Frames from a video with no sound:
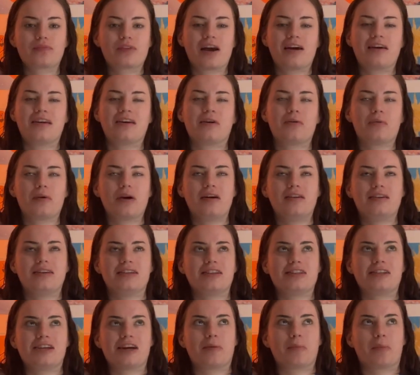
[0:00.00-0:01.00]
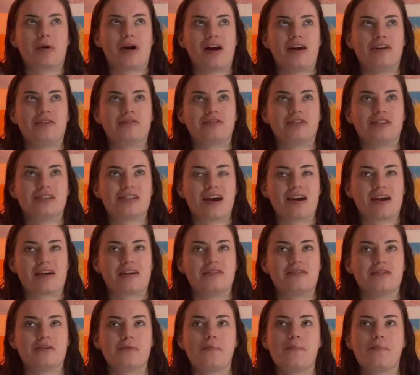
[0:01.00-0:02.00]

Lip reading: I think we all need to take a breath for a second.